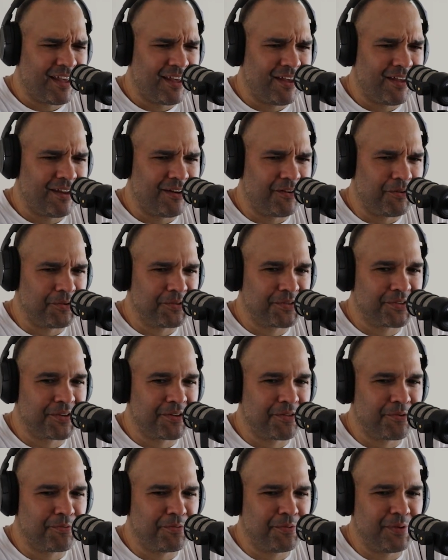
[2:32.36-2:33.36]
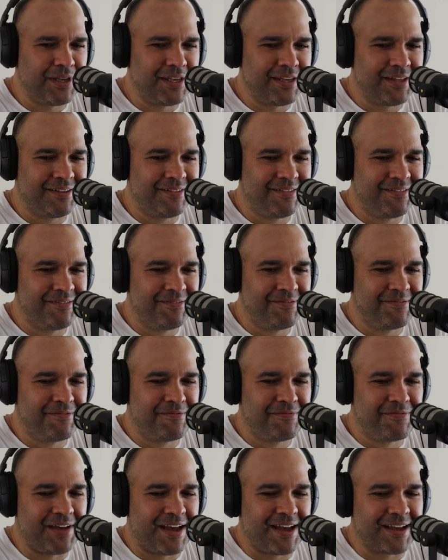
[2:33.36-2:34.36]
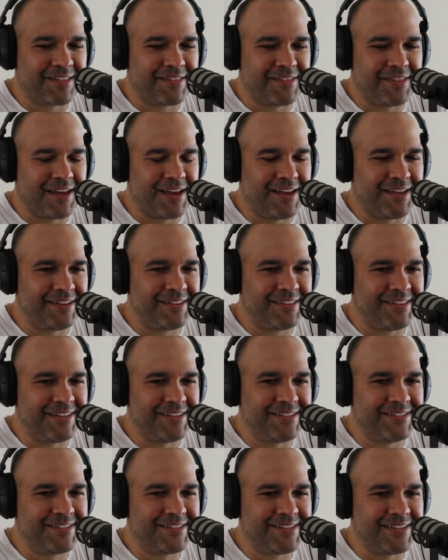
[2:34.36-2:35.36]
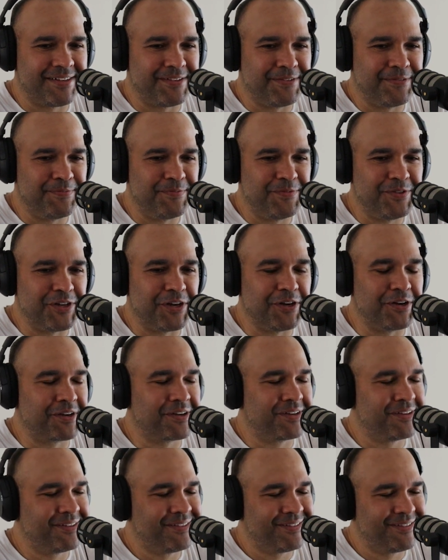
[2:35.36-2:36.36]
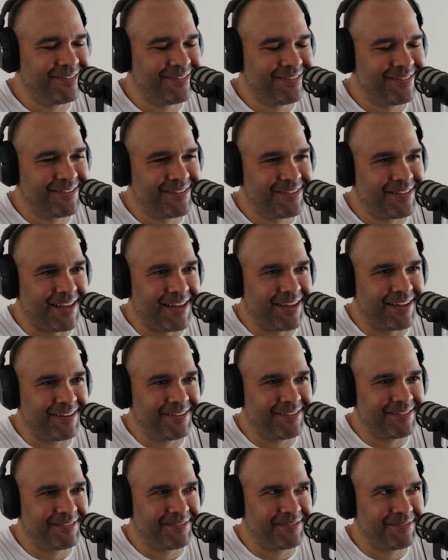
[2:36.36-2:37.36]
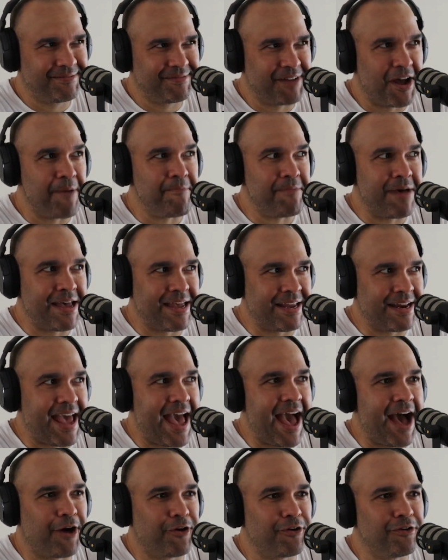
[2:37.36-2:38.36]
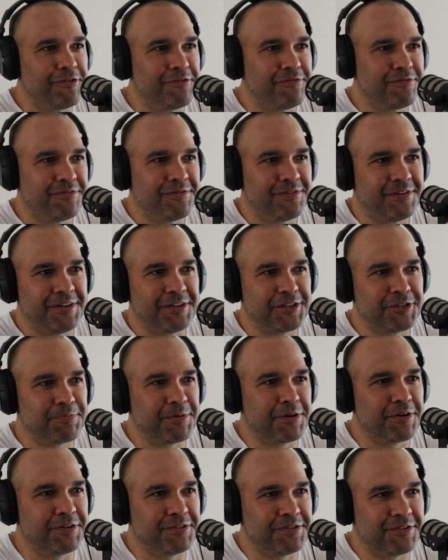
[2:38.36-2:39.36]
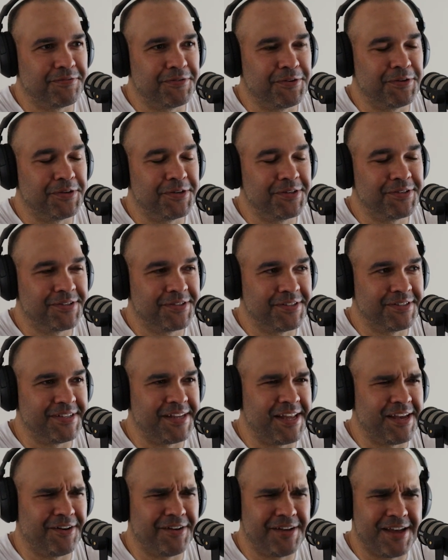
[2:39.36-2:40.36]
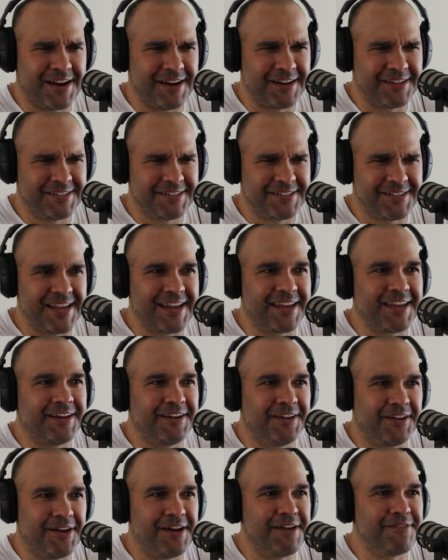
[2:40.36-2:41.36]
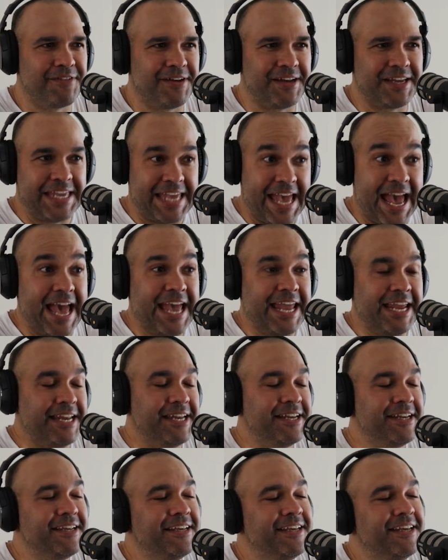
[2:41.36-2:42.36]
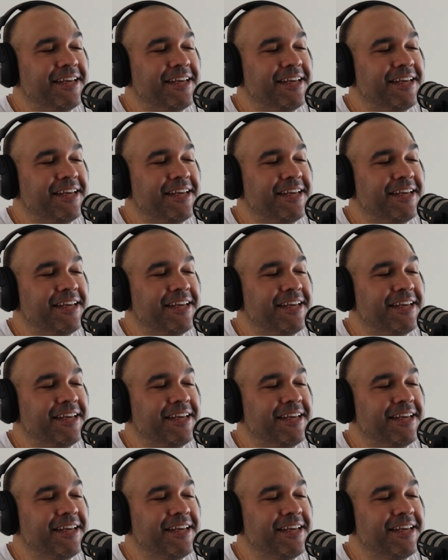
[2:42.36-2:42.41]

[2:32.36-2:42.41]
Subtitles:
and also the weird fact that this joke that I made out of an experience of yours has now had a second life again.